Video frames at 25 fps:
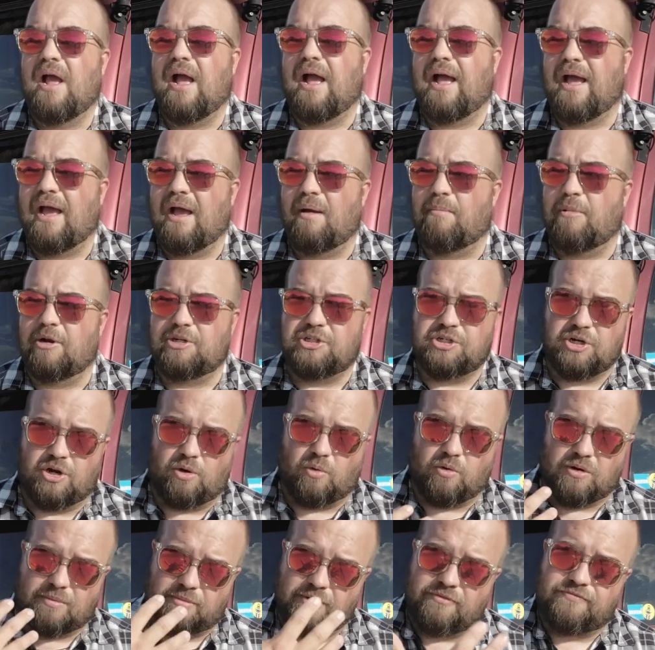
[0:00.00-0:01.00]
But you
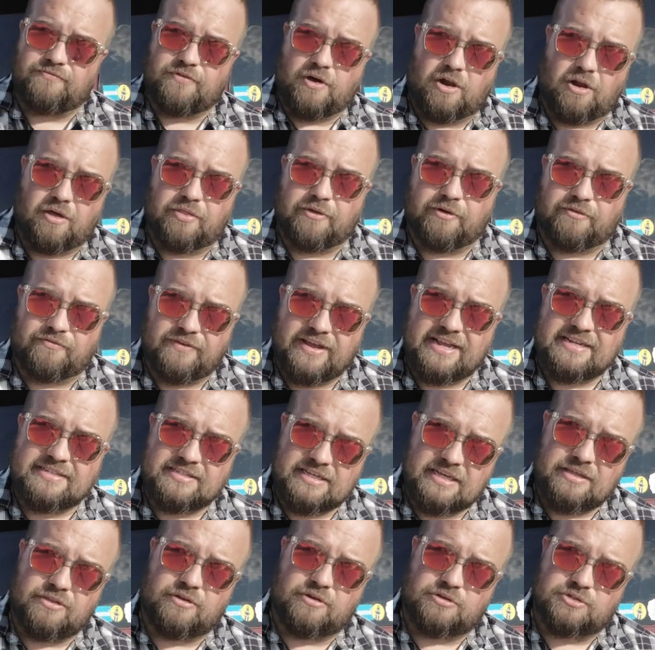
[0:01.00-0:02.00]
don't want them to fall on their
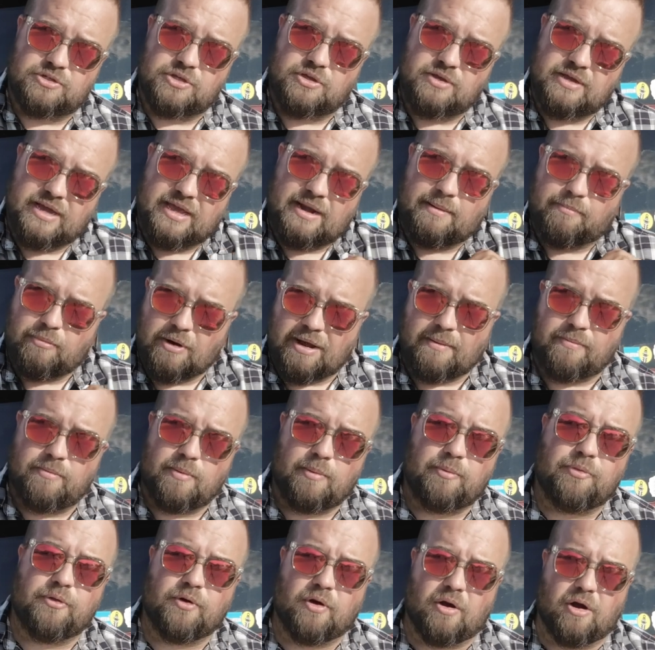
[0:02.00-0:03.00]
face either, so you kind of prop
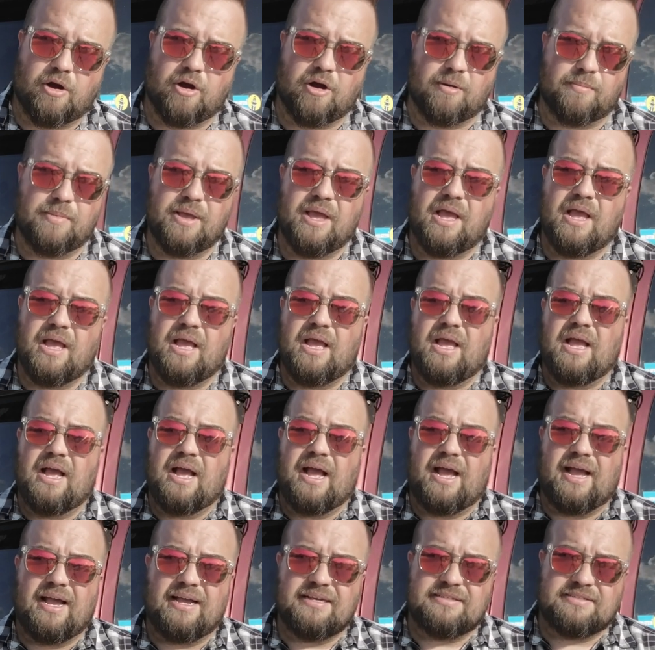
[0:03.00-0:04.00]
them up with their arm.
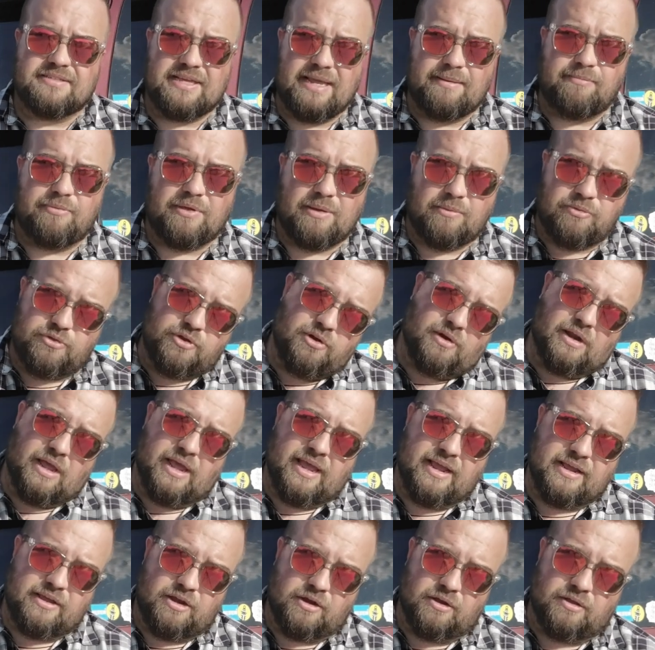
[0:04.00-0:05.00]
Same thing with your
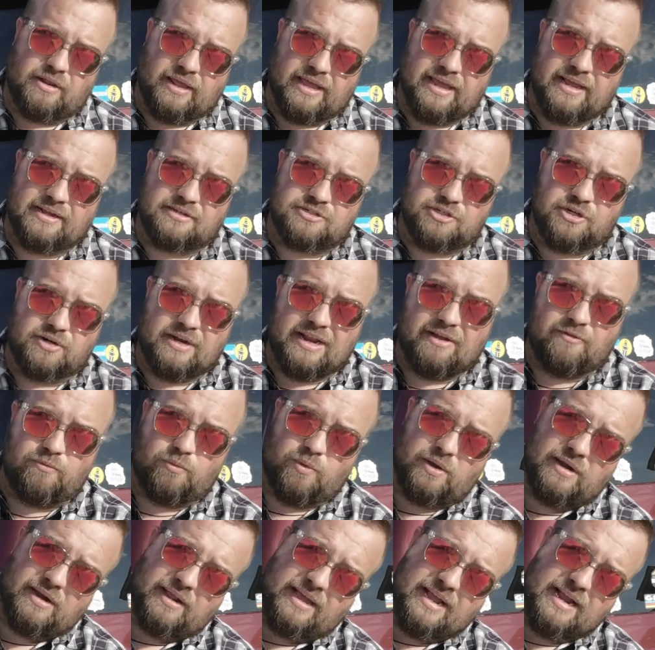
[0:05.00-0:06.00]
legs. You're gonna have
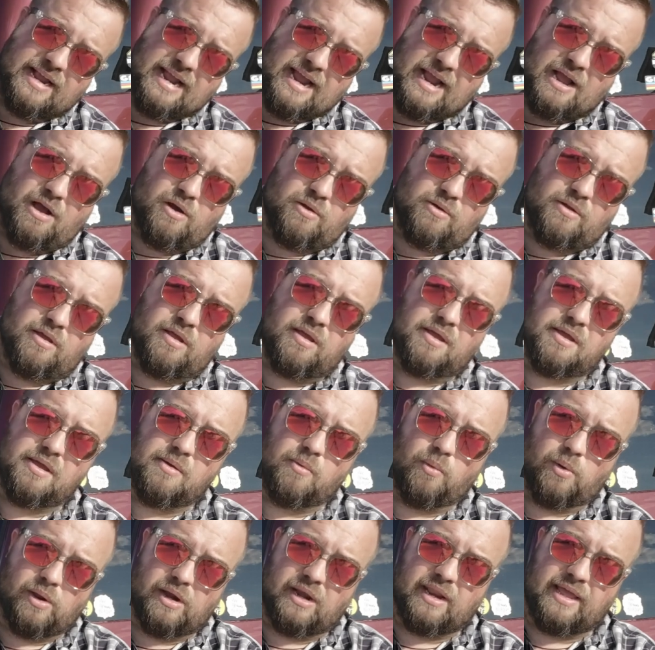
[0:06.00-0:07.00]
one leg out,
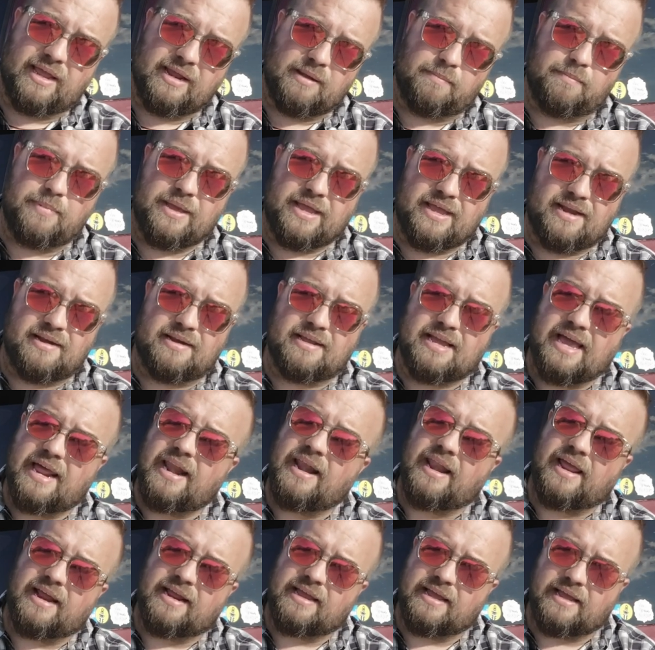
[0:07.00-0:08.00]
one leg bent, kind
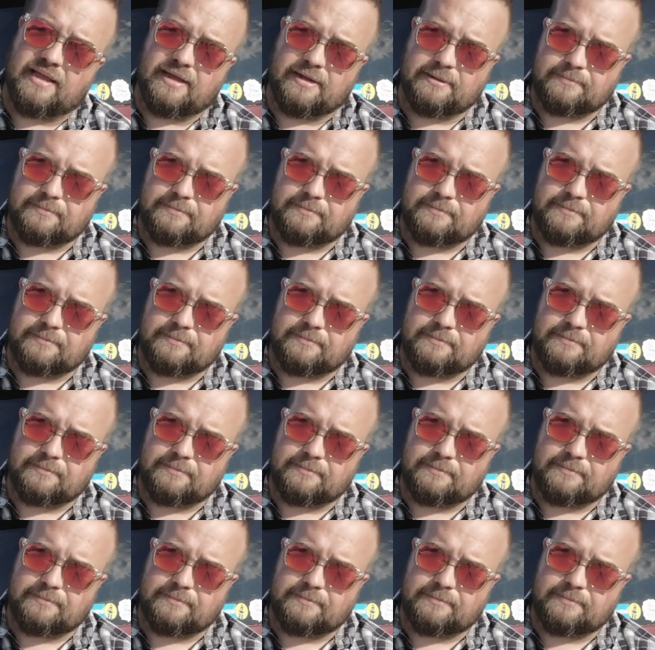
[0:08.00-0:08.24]
of like